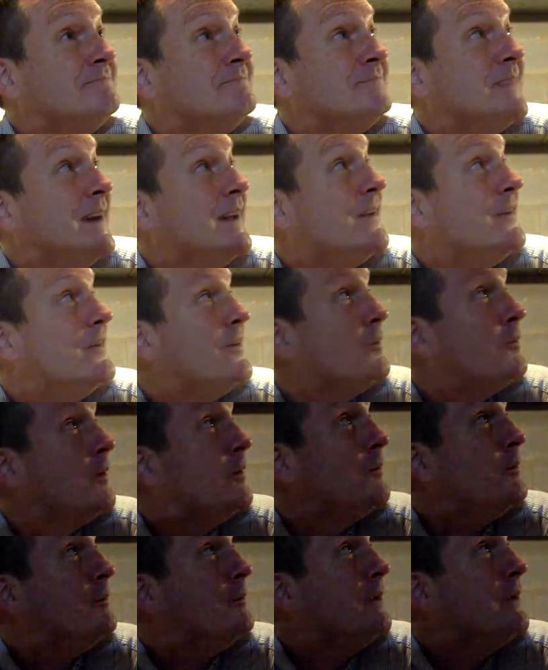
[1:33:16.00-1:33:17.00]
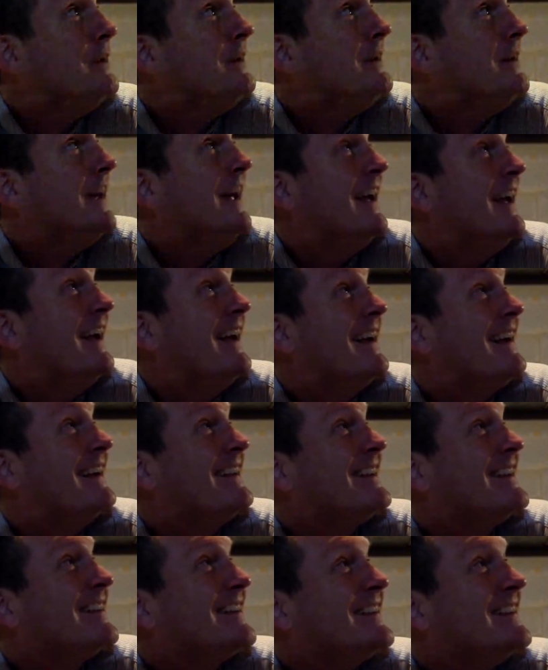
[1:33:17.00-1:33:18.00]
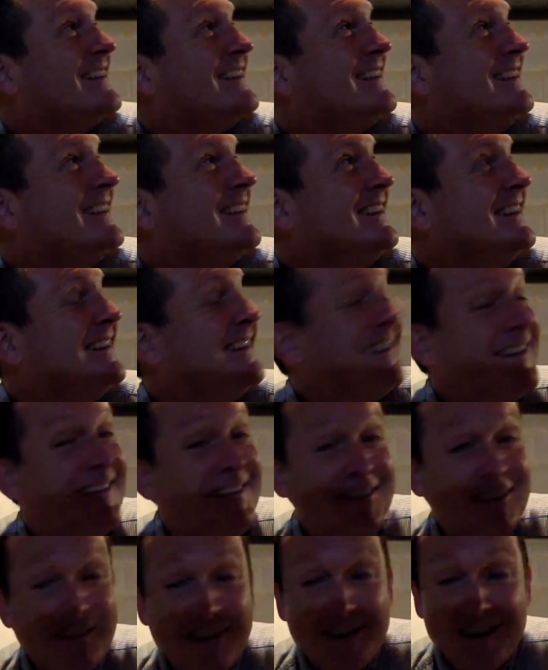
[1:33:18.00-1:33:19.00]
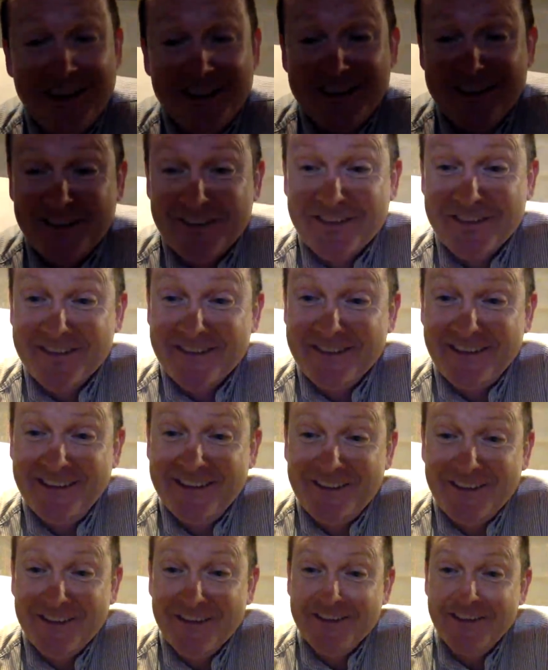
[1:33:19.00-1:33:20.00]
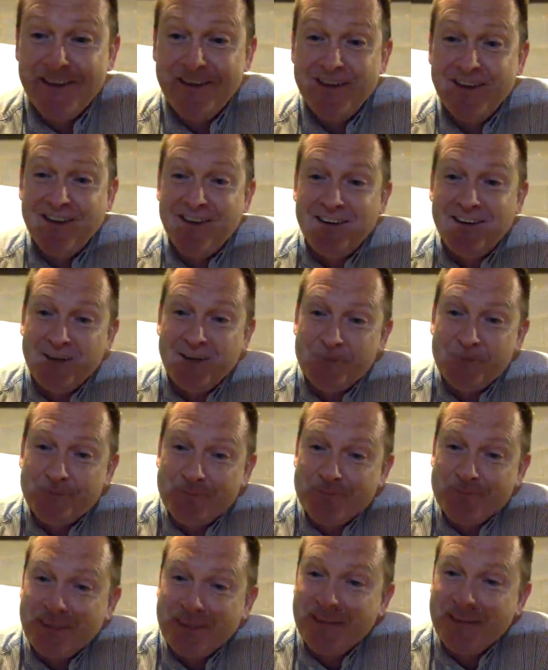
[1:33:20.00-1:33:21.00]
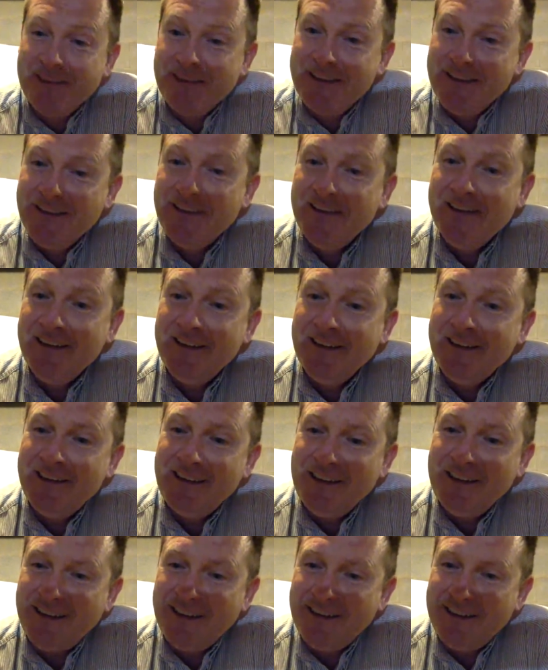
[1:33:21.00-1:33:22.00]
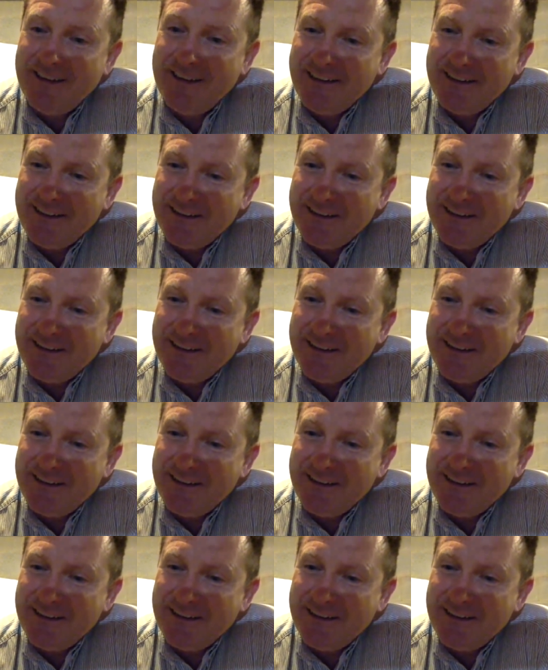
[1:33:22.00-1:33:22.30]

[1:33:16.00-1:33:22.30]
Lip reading: I don't know what would be next, unless I just saw an item.